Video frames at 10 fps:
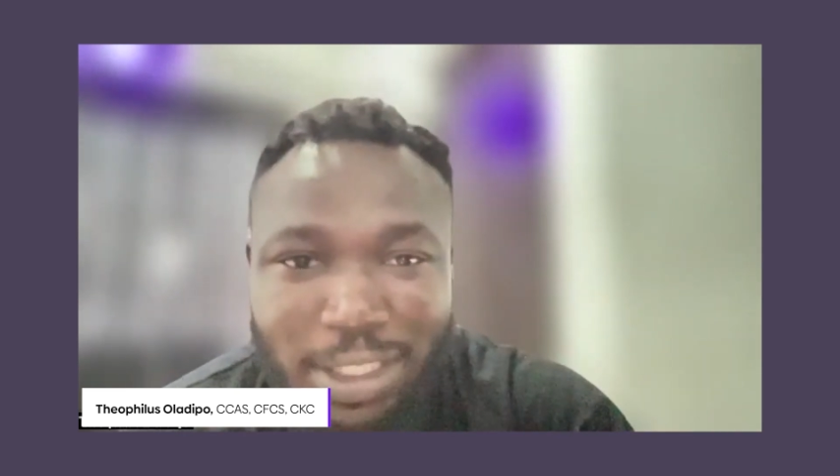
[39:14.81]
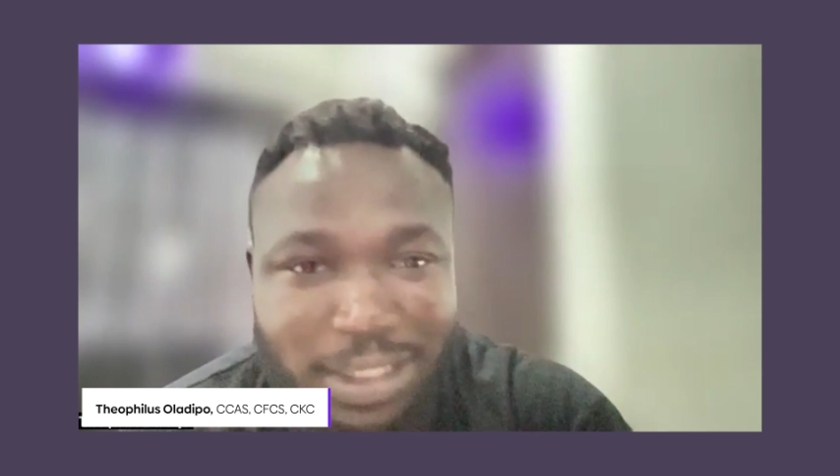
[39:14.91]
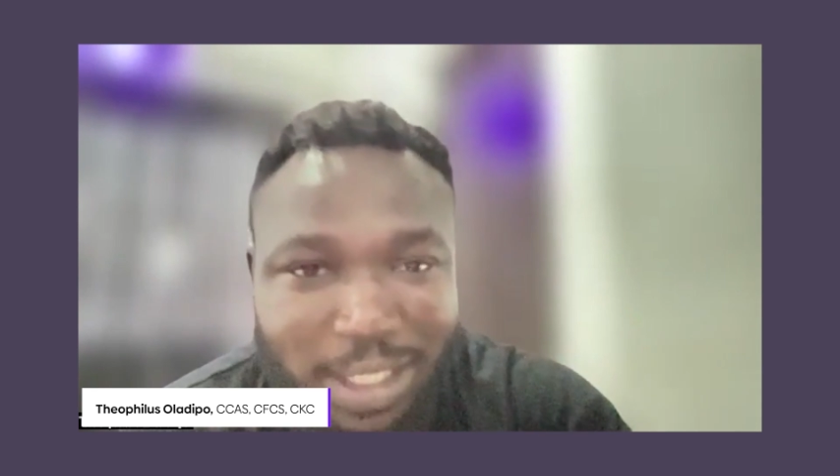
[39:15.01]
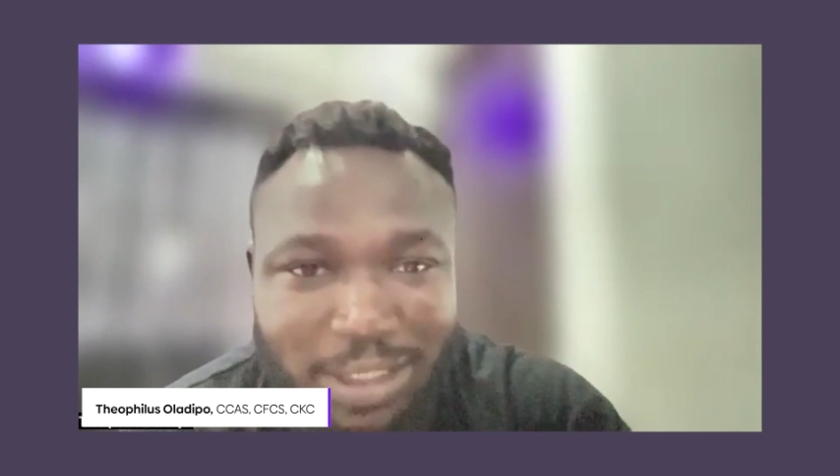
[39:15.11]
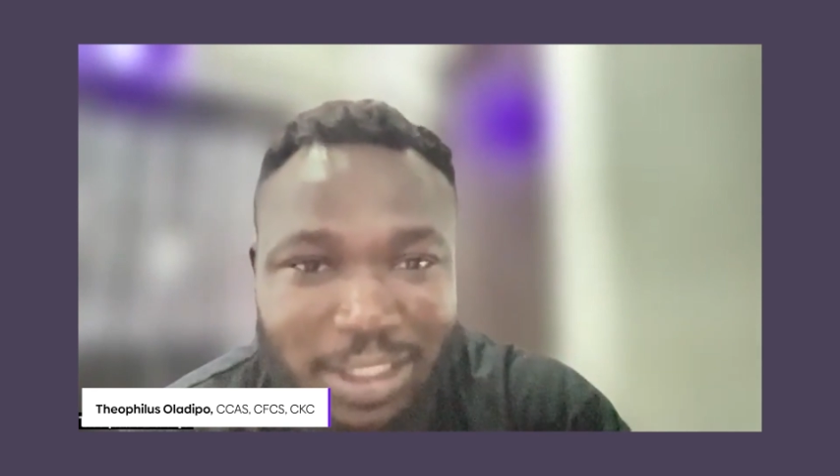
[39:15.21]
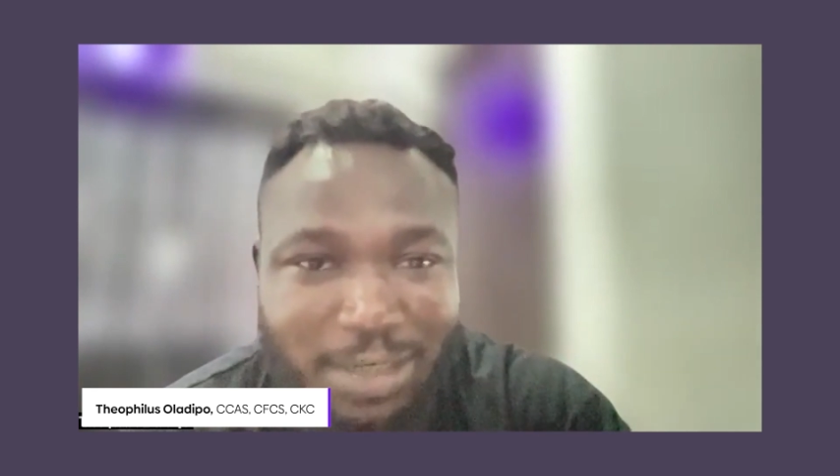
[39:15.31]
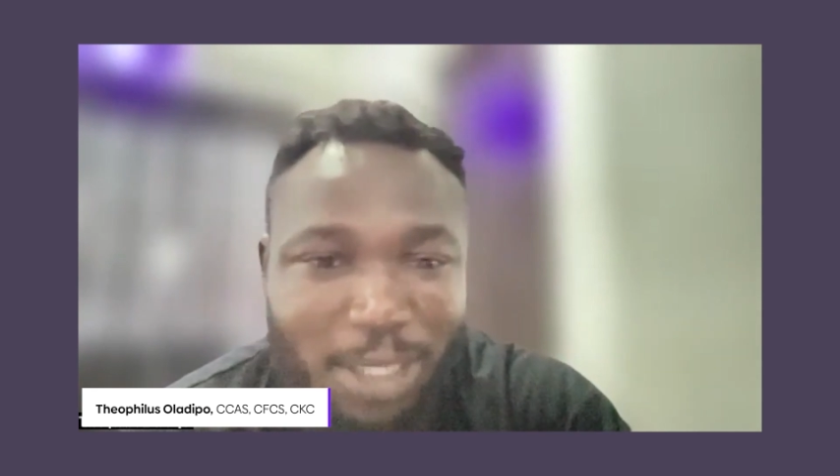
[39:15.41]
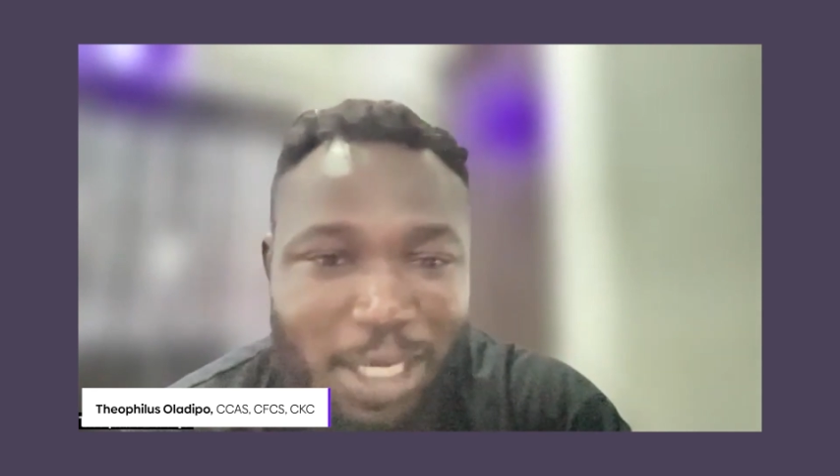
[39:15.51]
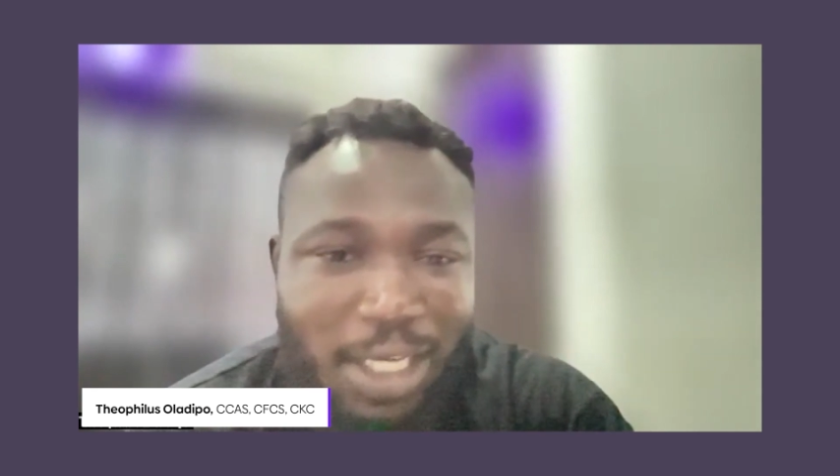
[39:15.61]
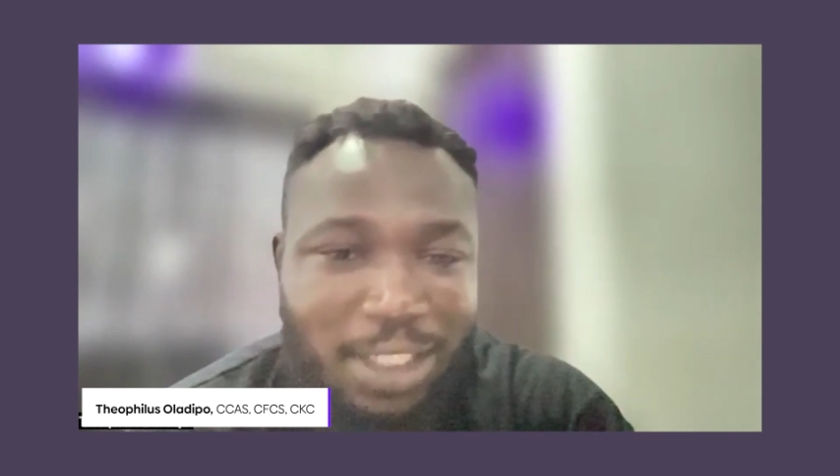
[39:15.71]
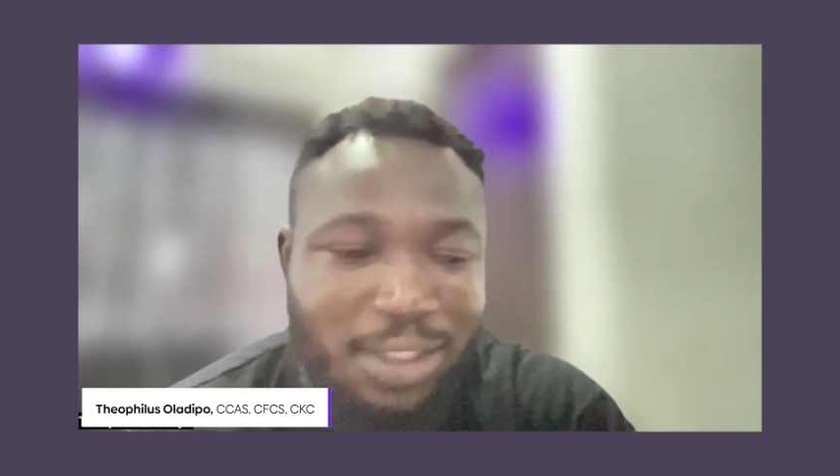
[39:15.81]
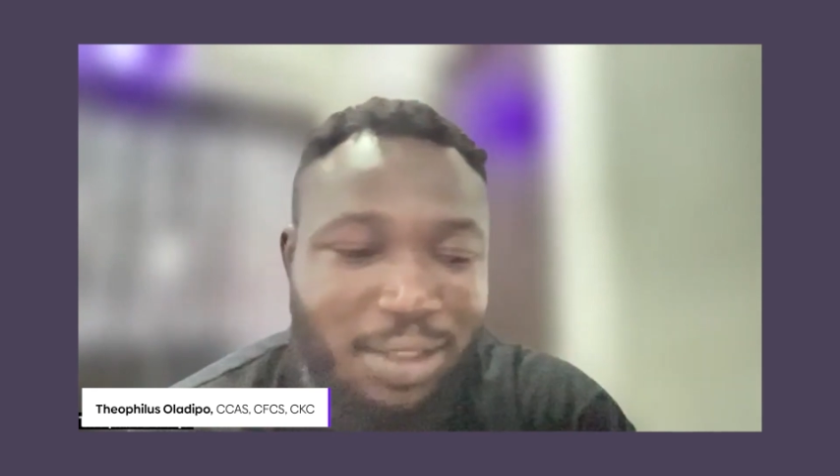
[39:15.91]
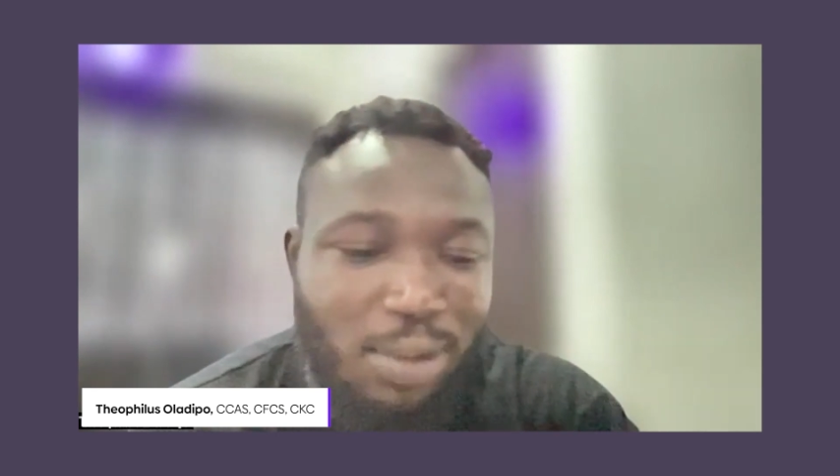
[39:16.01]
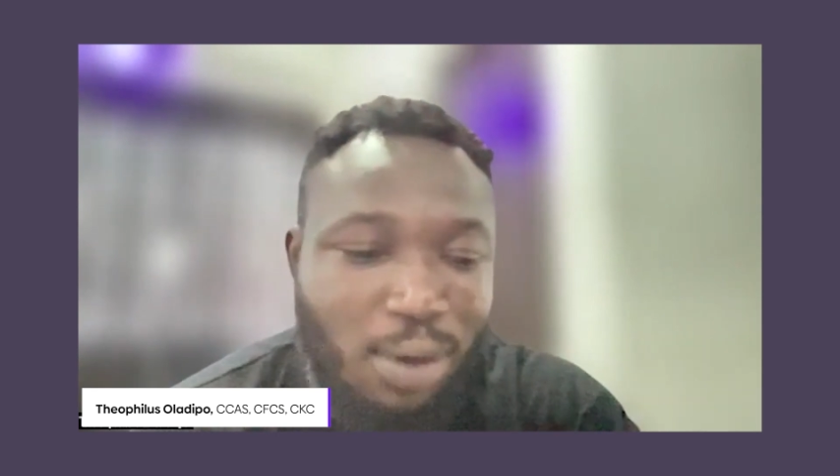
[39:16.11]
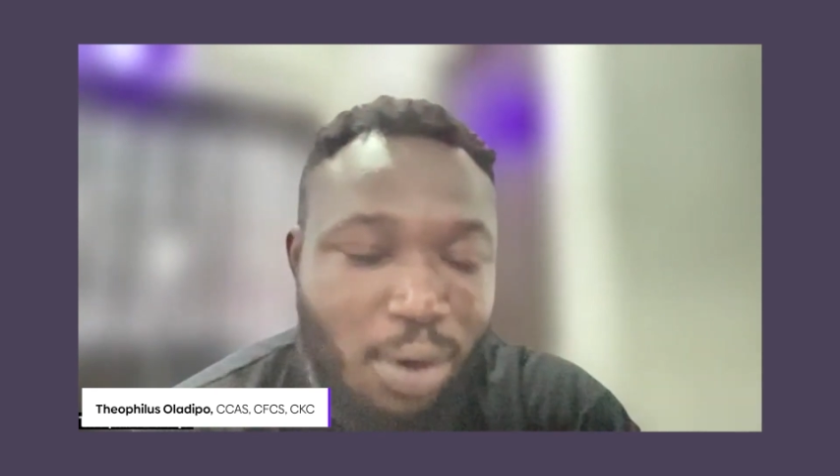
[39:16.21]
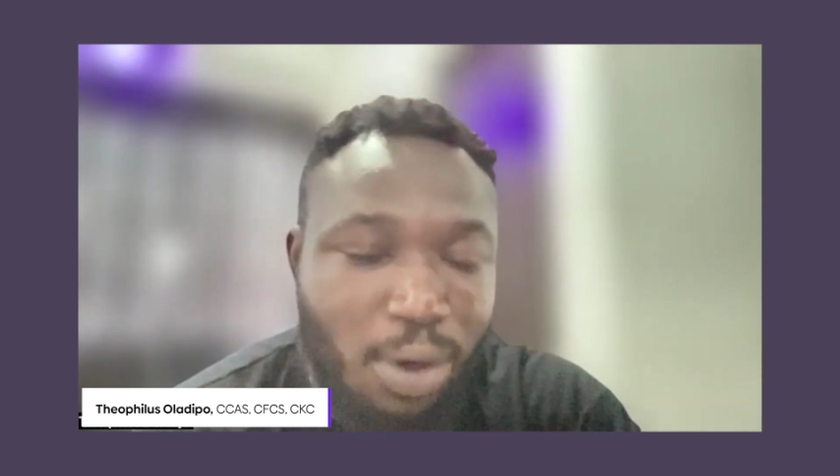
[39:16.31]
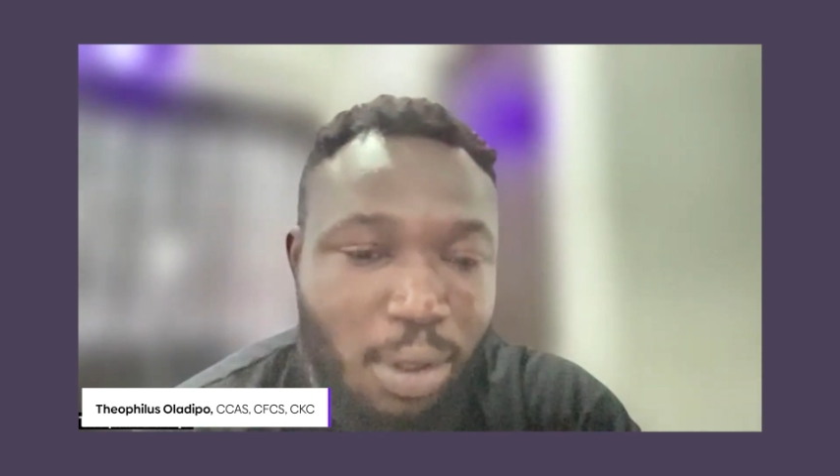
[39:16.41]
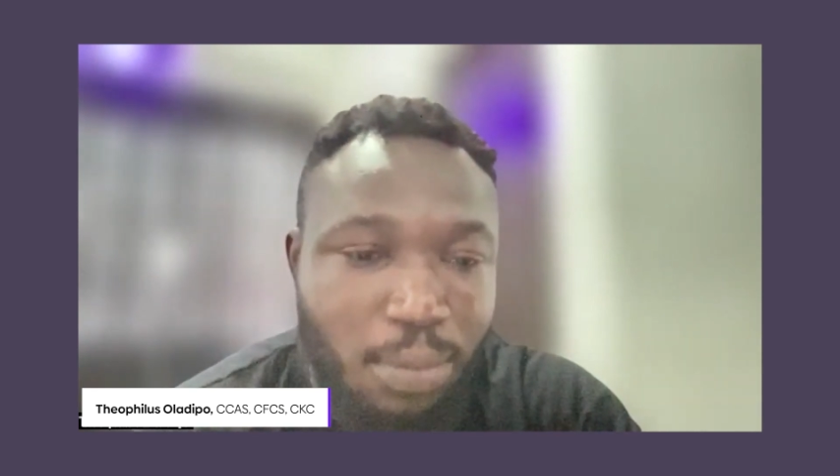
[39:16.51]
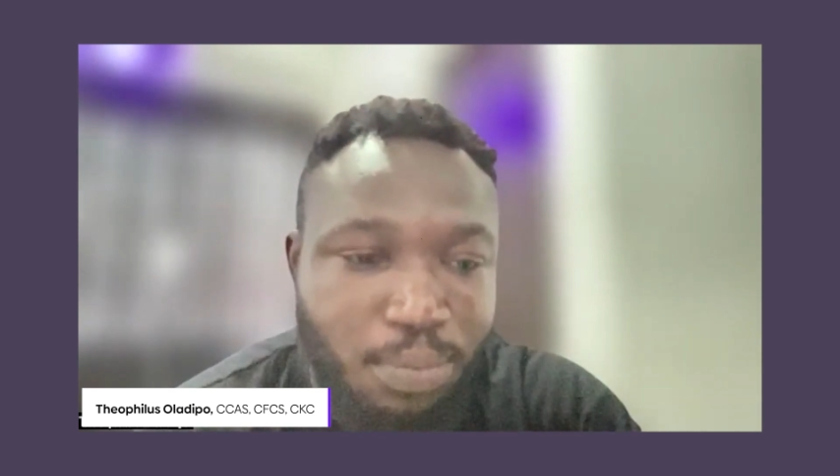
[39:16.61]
risk assessment, or